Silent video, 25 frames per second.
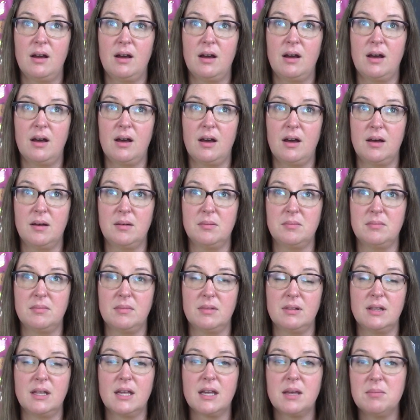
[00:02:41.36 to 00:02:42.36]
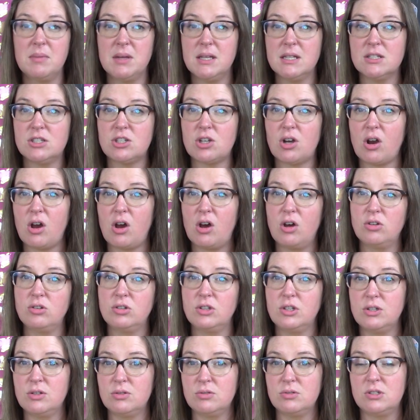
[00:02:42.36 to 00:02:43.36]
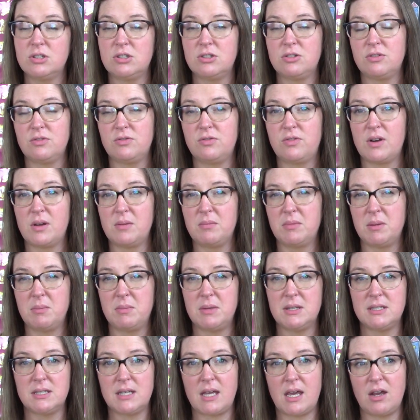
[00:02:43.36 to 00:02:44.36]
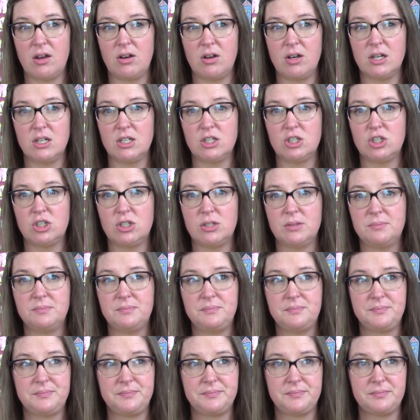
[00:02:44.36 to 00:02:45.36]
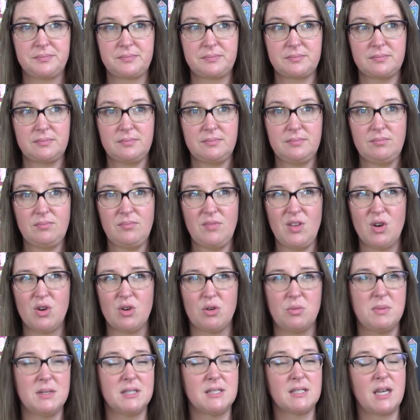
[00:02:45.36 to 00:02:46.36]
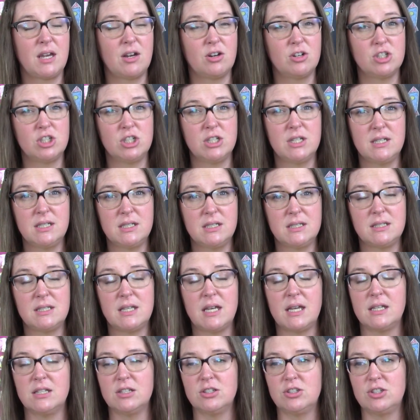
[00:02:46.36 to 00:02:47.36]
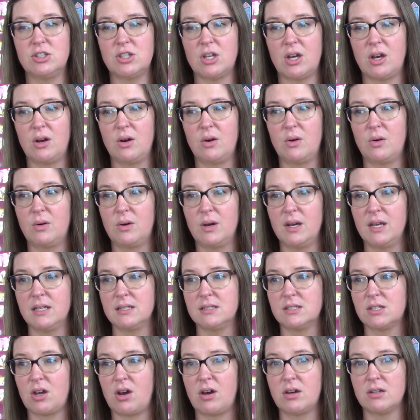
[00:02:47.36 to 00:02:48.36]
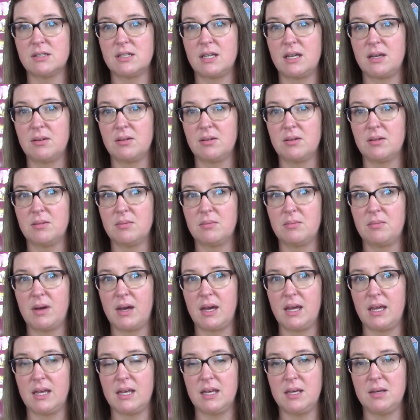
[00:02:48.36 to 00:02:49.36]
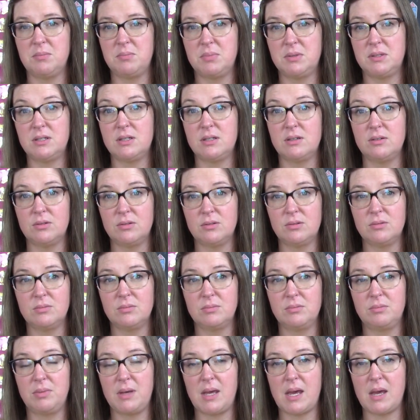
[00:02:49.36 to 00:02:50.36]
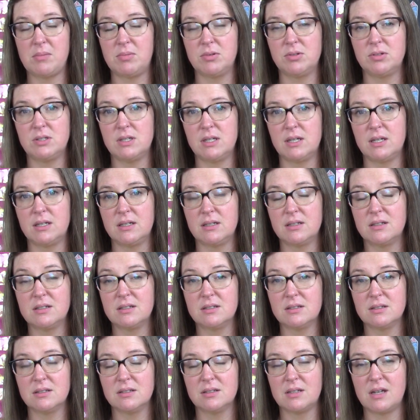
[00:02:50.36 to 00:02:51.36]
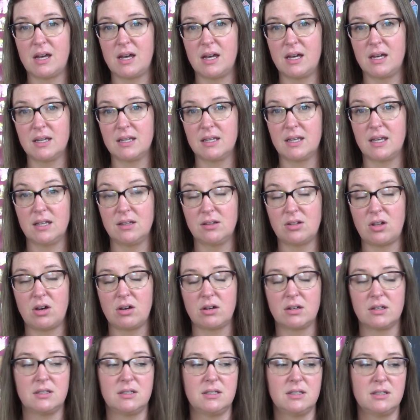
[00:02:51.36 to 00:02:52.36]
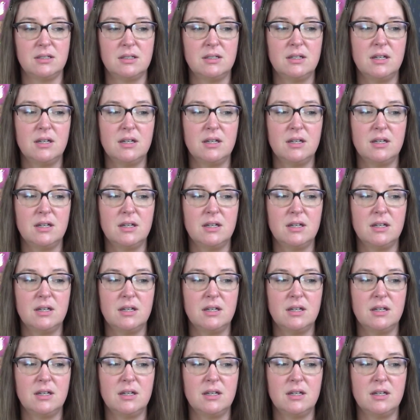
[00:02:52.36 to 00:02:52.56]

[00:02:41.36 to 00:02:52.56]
um, ligaments are all loose from the miscarriage or miscarriages. And so it's causing my hip to be able to get locked